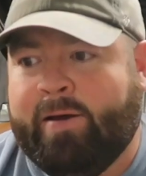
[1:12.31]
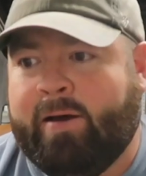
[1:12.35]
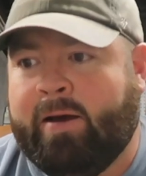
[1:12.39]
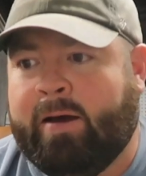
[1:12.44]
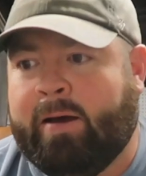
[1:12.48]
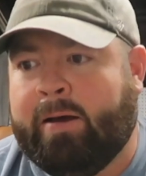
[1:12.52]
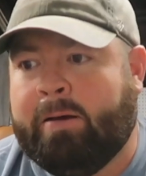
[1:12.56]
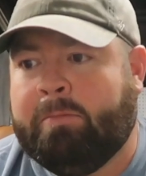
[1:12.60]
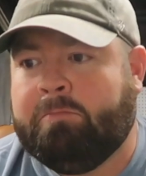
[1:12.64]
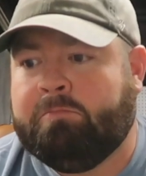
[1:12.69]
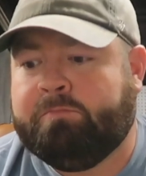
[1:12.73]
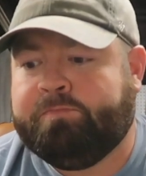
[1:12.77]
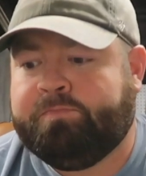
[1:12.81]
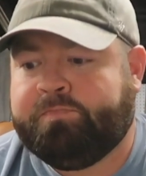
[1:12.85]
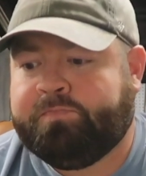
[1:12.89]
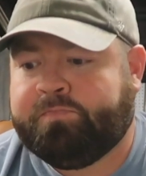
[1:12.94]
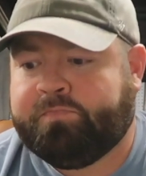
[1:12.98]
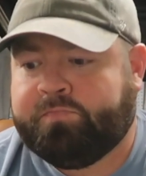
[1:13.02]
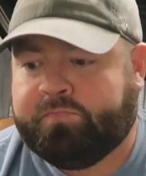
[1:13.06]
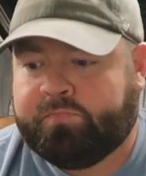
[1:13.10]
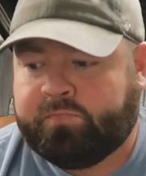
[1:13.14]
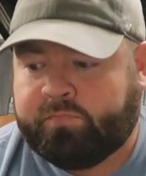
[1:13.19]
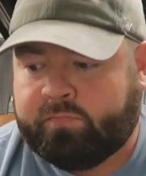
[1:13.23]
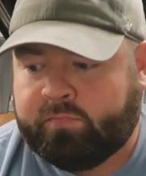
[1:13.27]
Um,
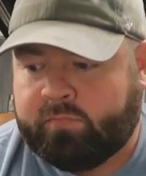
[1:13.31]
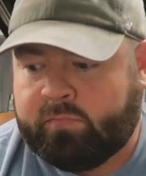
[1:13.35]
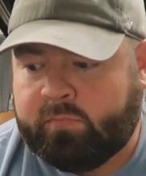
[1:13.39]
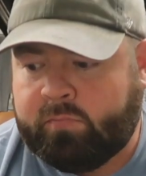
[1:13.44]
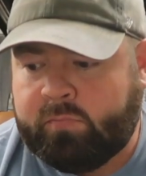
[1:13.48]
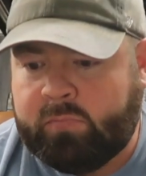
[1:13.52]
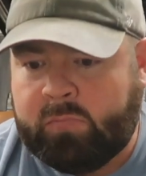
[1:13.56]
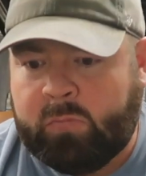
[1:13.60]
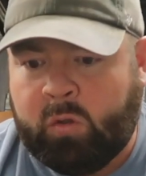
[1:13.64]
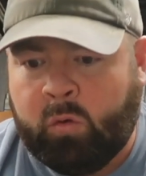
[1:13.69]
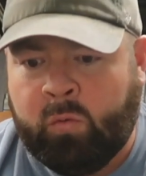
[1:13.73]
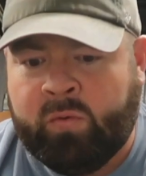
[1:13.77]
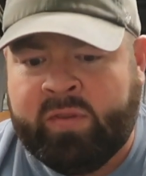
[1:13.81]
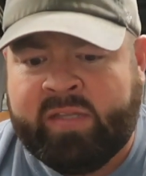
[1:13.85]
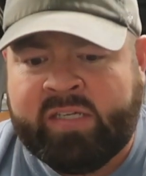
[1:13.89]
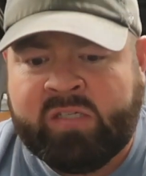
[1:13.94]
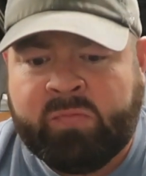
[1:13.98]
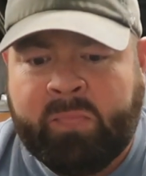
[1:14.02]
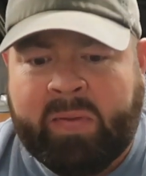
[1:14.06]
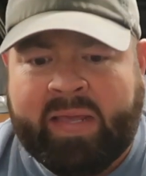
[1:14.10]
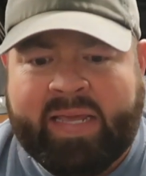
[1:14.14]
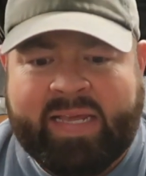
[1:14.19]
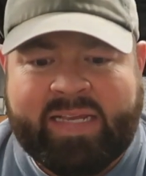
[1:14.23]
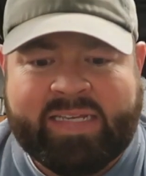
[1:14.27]

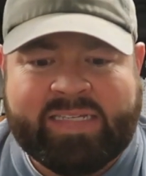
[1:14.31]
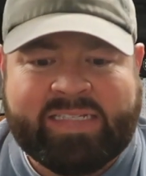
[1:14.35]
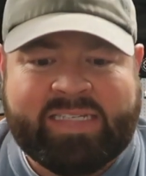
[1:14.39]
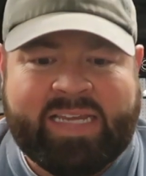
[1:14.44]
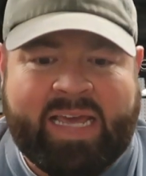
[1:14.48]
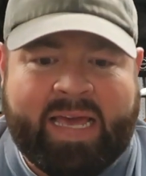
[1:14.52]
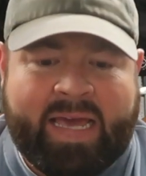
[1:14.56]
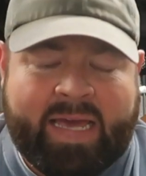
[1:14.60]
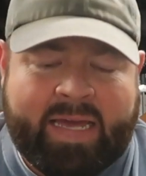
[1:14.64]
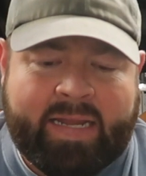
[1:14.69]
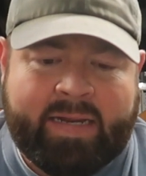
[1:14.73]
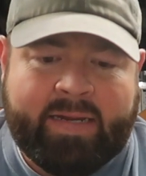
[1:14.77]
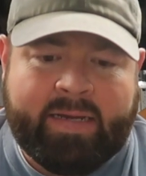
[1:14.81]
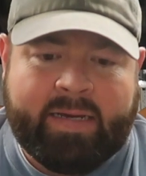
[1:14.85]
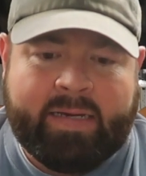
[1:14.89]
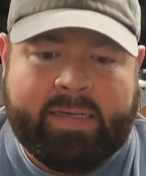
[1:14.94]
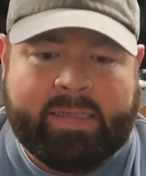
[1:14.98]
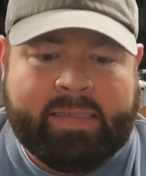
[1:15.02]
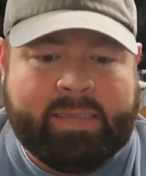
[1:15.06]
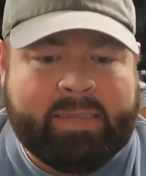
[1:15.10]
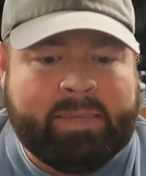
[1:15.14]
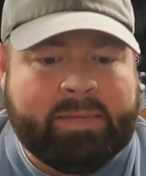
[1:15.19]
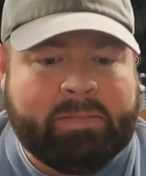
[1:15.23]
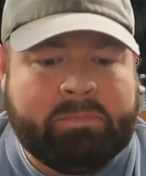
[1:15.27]
this being said,
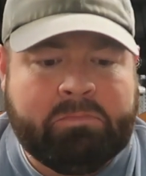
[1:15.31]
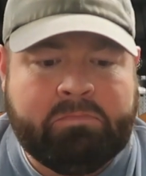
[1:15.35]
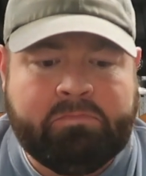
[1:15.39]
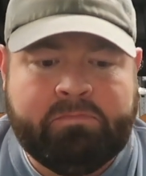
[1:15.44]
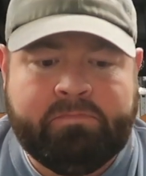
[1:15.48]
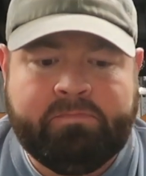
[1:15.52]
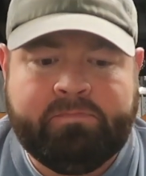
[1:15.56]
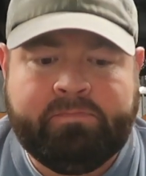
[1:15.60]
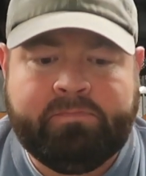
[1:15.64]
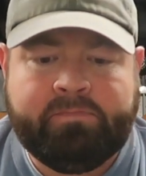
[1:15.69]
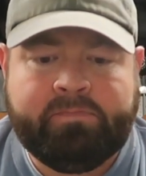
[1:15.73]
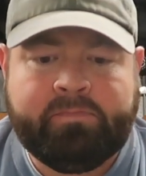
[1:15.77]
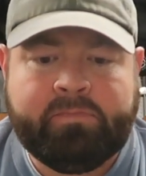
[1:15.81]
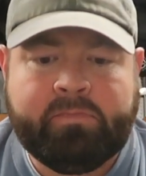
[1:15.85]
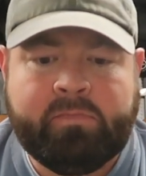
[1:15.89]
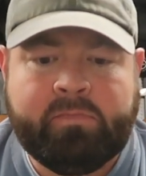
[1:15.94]
um,